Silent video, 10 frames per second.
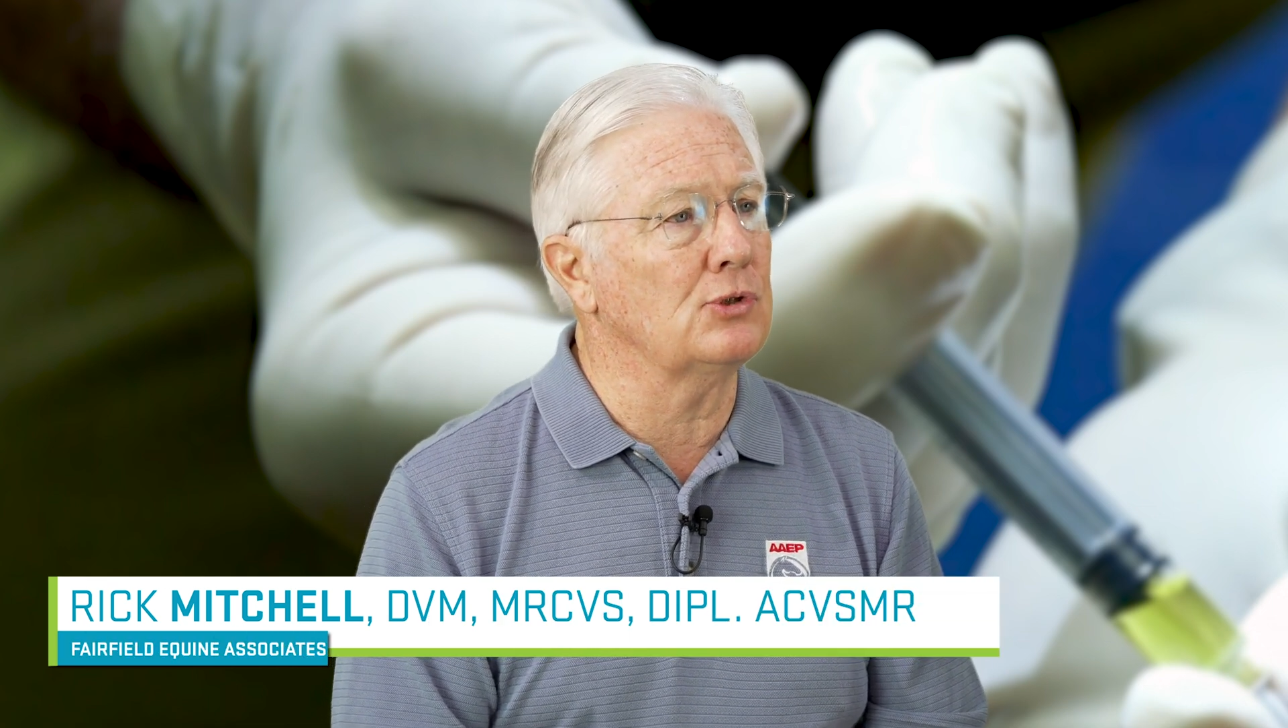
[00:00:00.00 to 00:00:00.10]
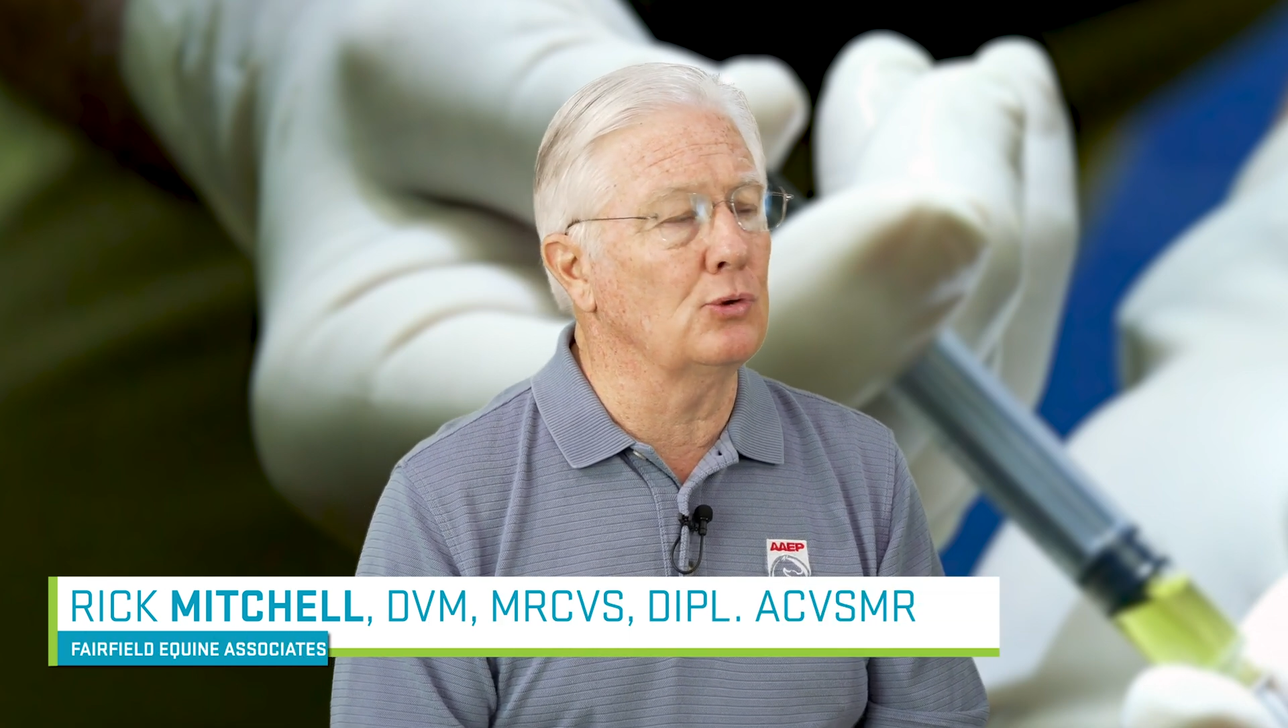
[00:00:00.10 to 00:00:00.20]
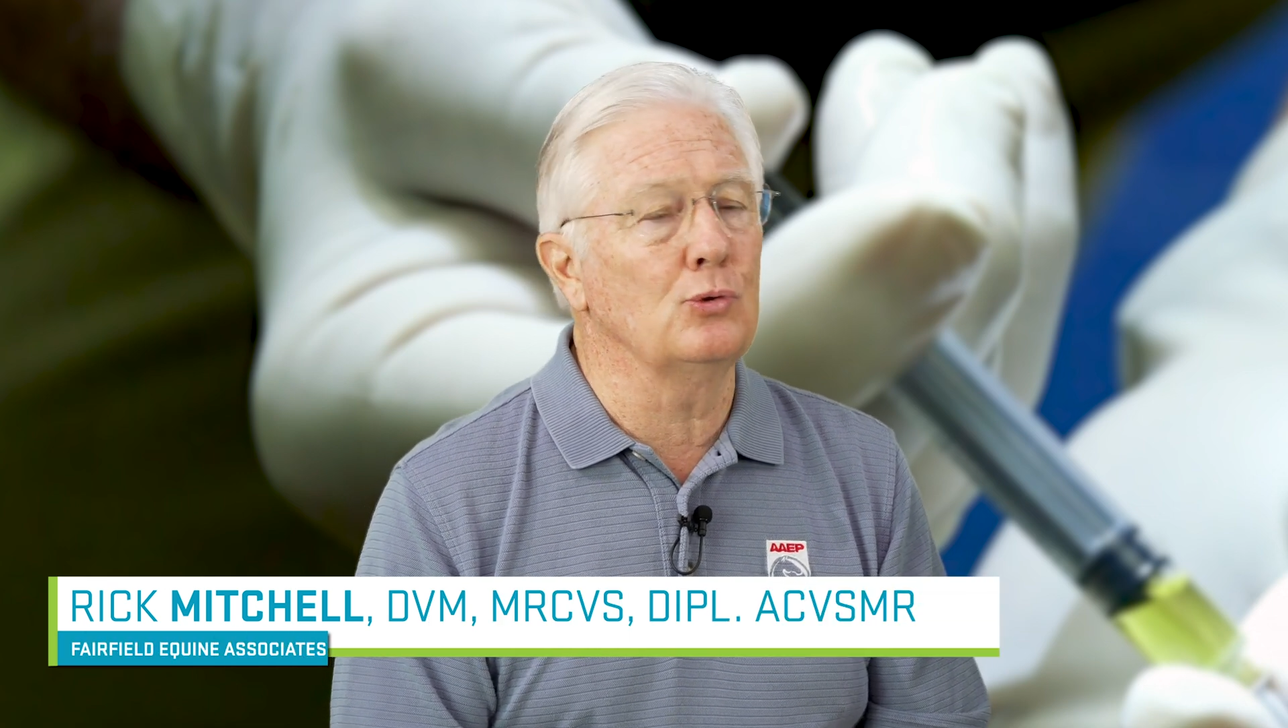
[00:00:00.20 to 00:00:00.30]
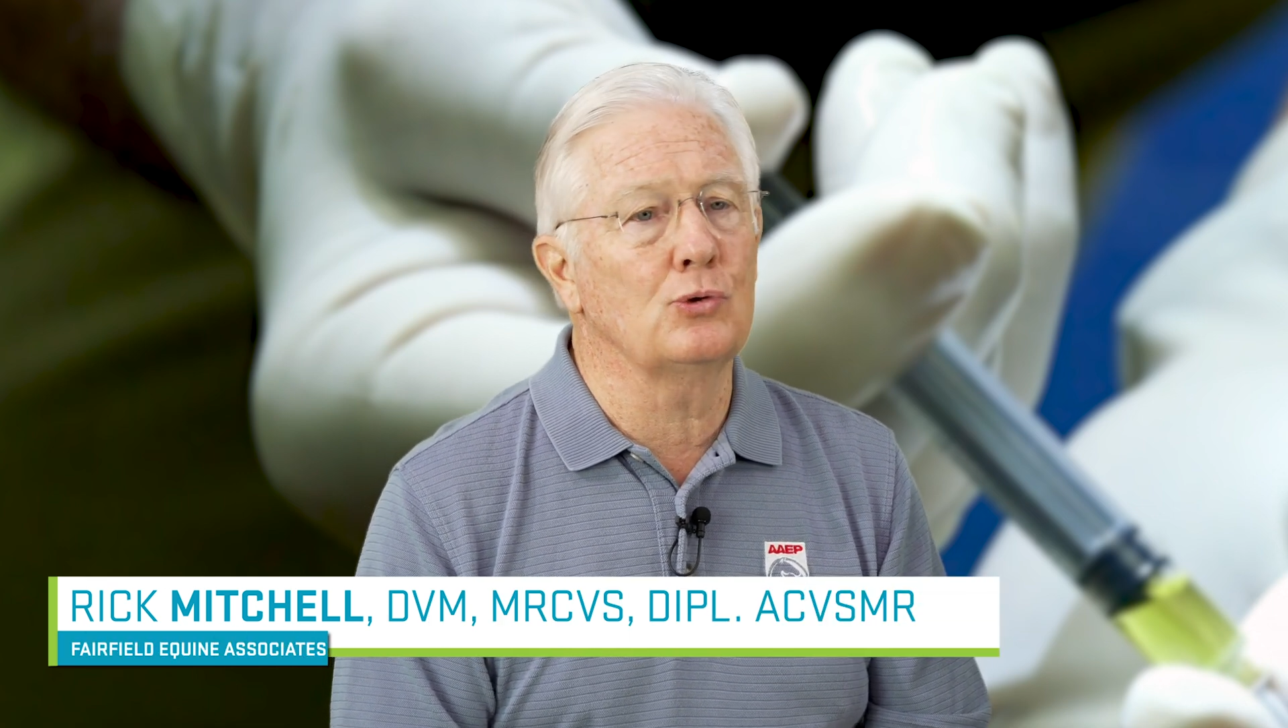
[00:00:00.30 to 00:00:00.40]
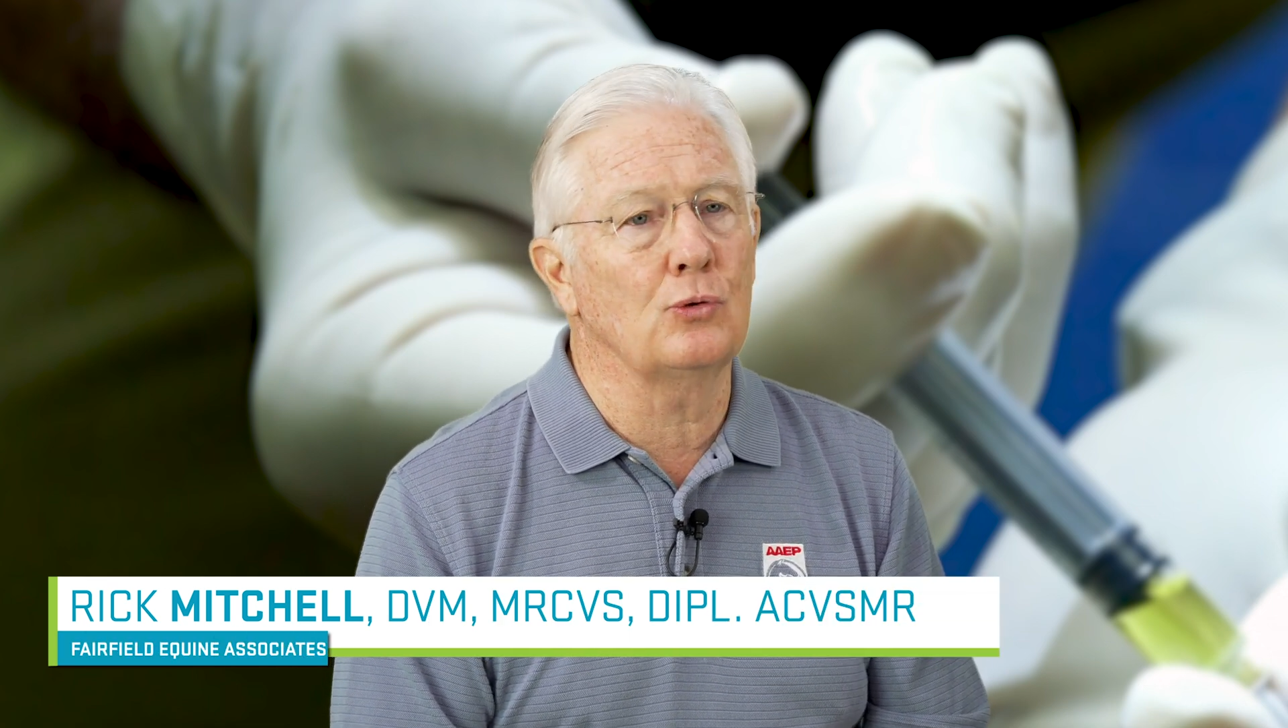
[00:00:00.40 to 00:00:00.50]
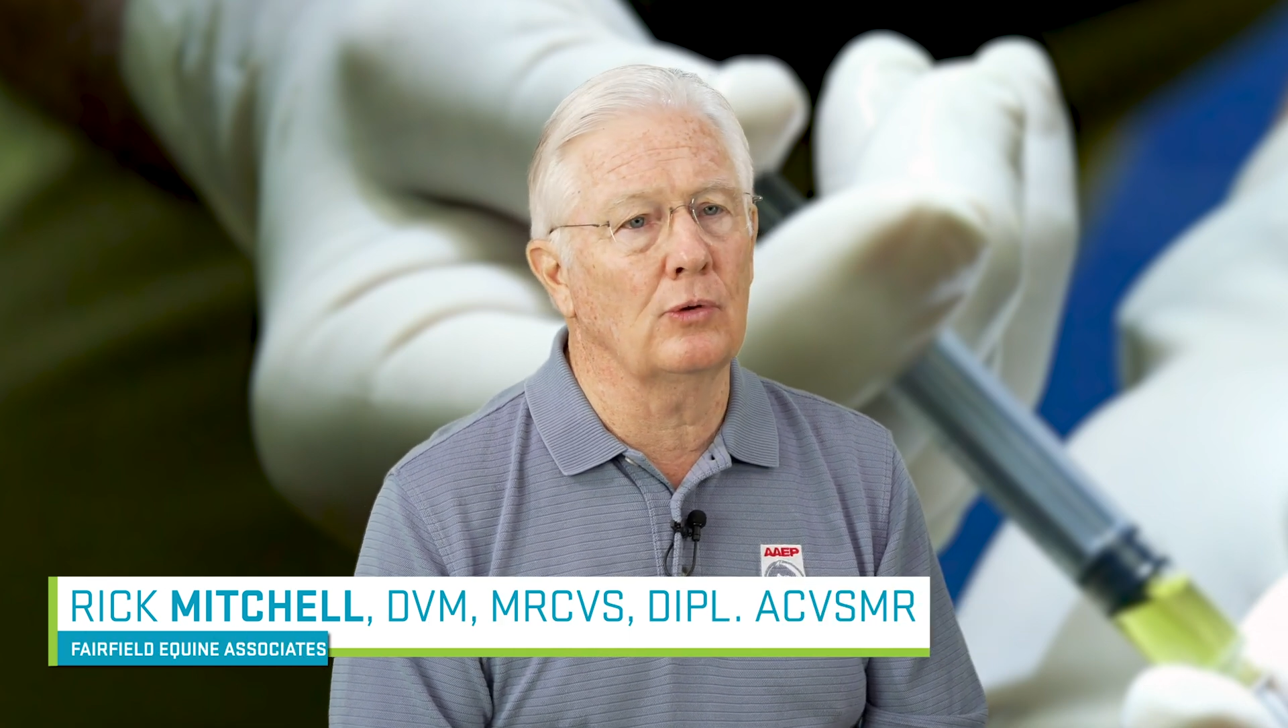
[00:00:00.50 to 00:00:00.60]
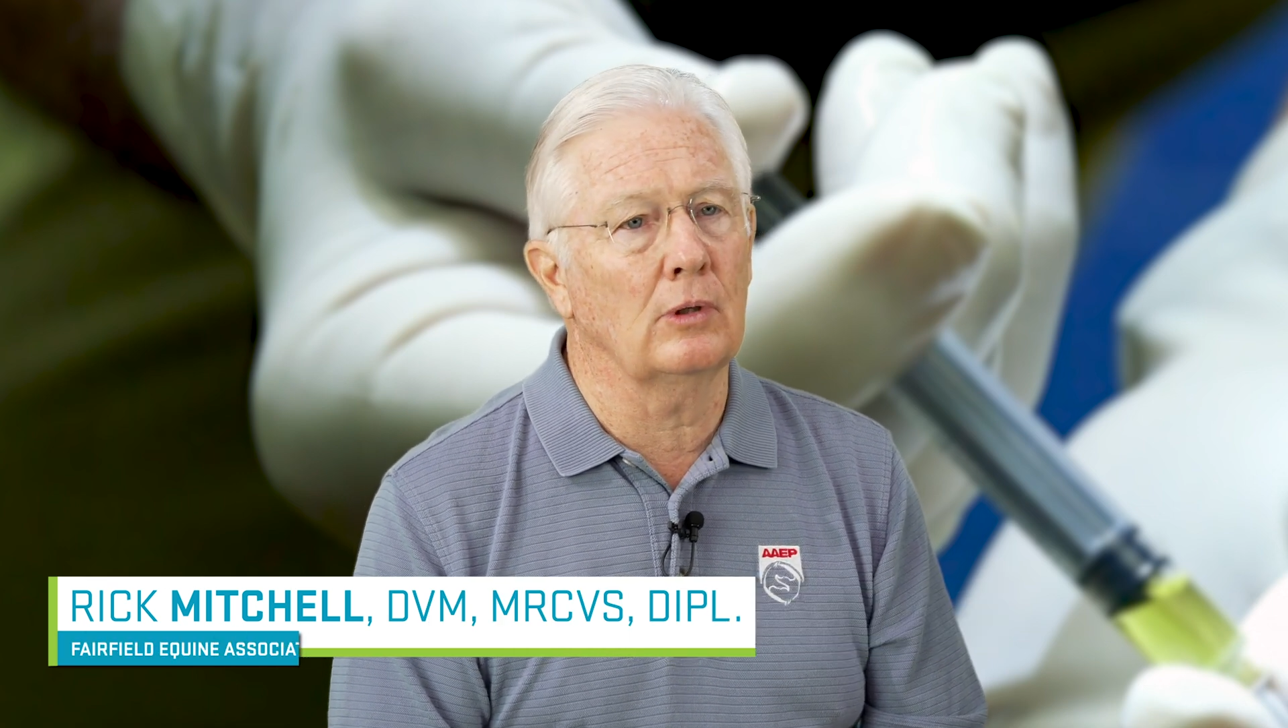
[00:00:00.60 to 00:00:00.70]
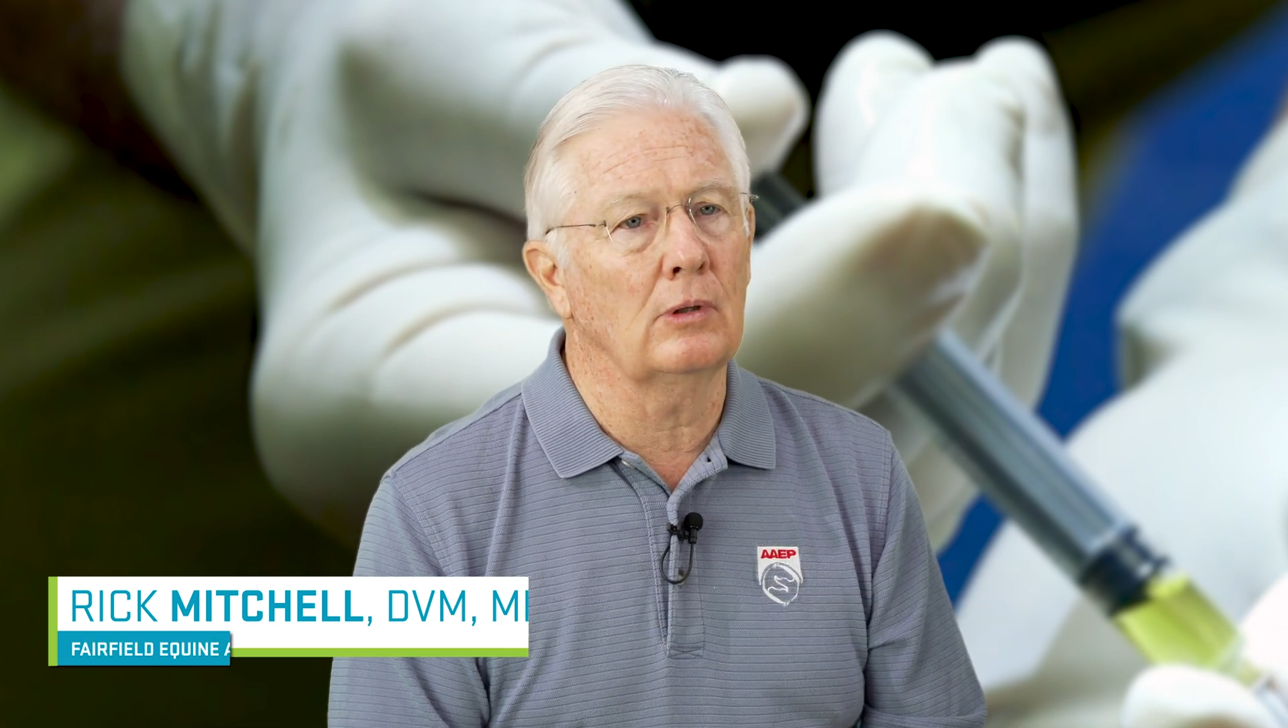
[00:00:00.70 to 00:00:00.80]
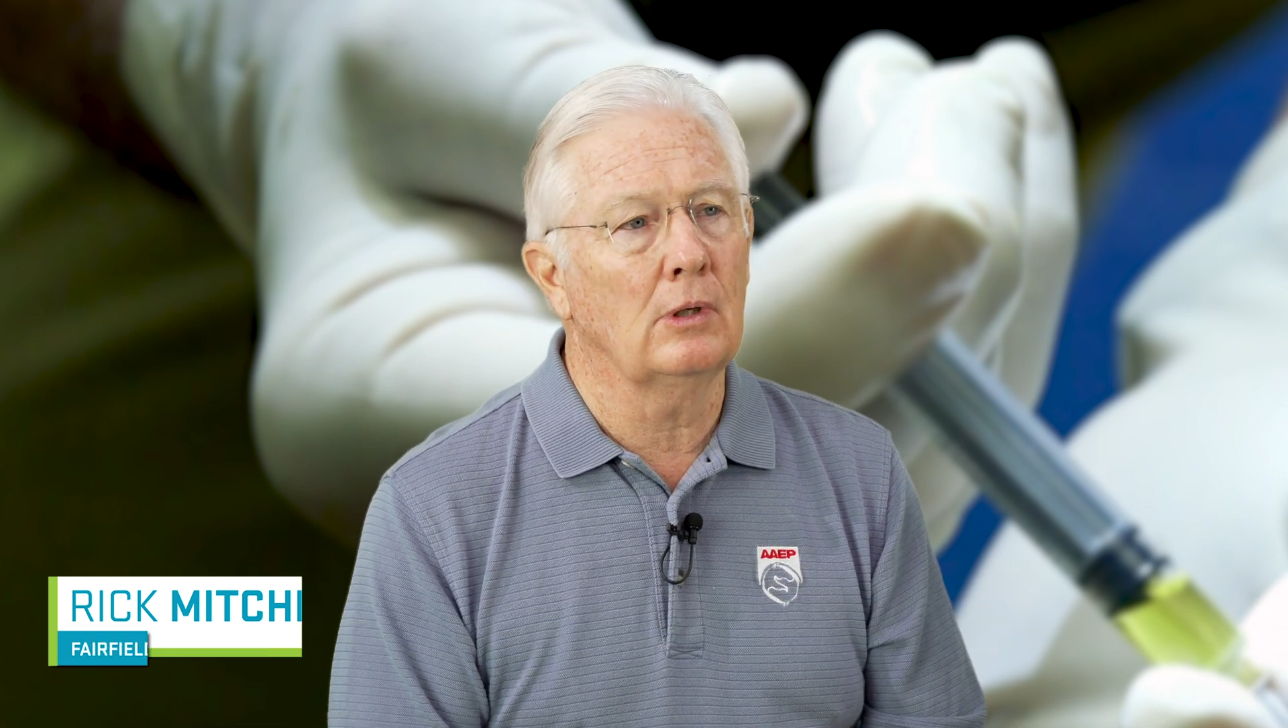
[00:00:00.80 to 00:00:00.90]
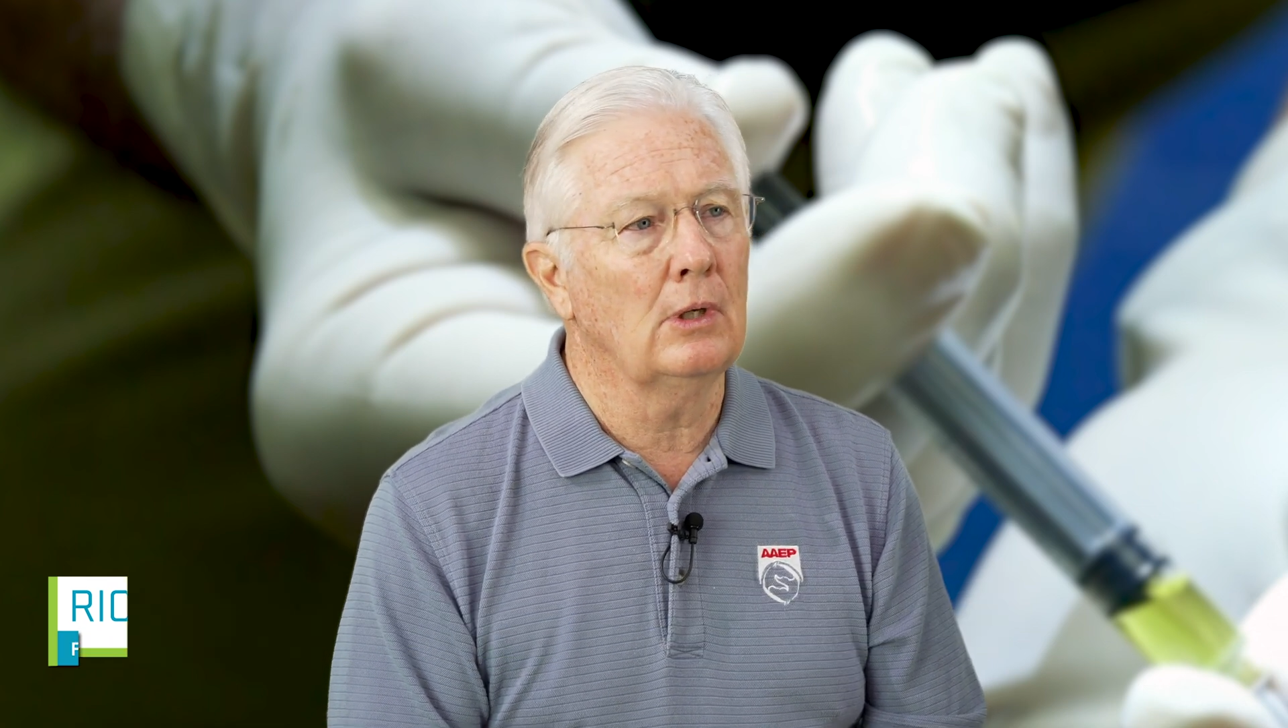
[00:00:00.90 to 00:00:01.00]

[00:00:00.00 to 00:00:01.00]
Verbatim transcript: due to the